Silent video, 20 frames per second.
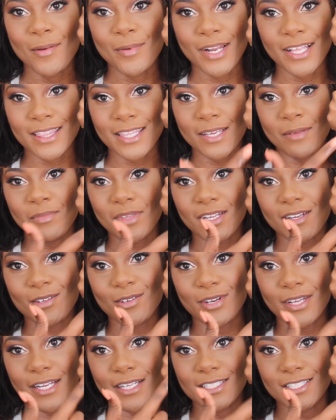But I think I'm gonna
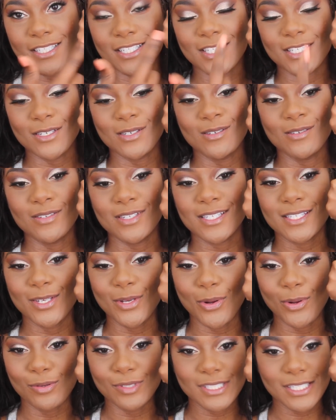go ahead and just use
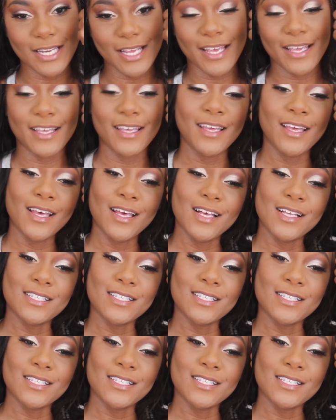gold today